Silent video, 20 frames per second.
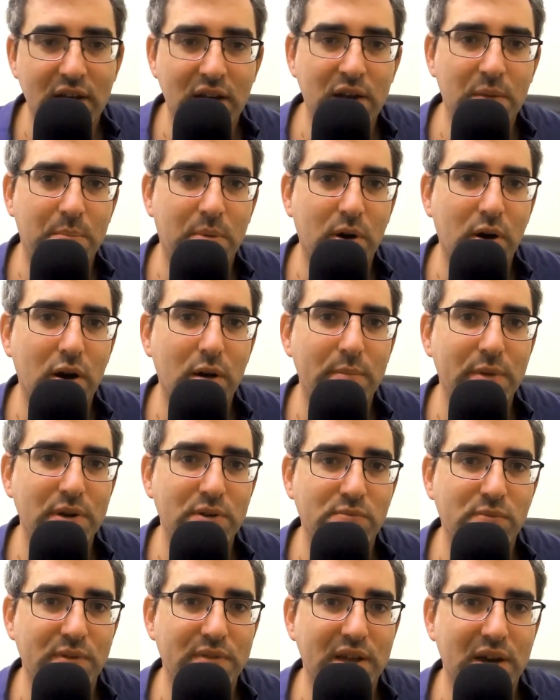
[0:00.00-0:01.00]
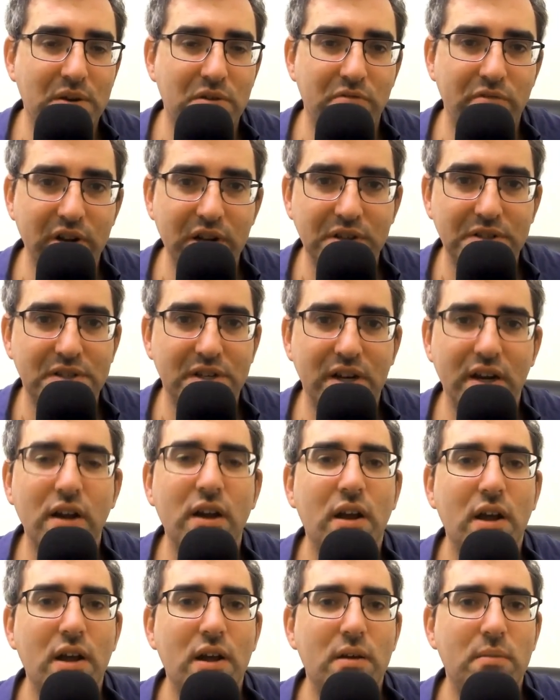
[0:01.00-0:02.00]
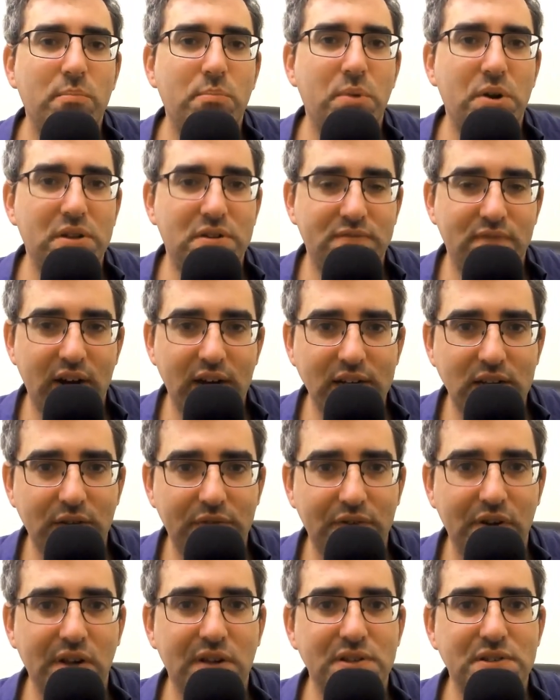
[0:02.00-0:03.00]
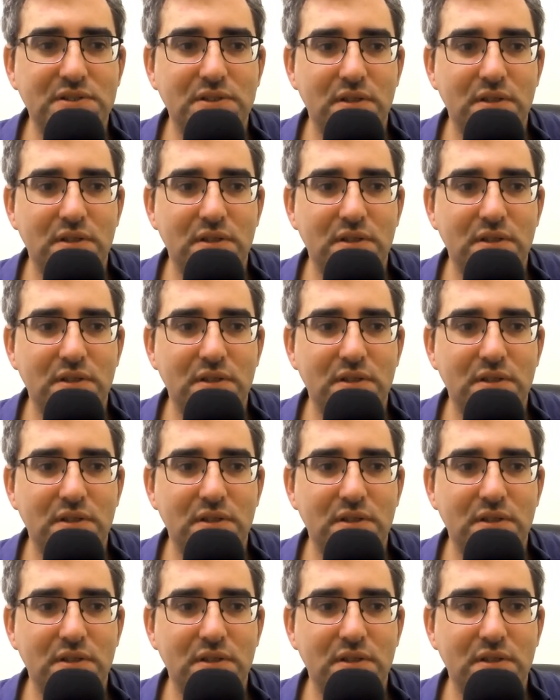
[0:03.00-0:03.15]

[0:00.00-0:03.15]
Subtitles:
an apartment without a realtor, but it's very difficult.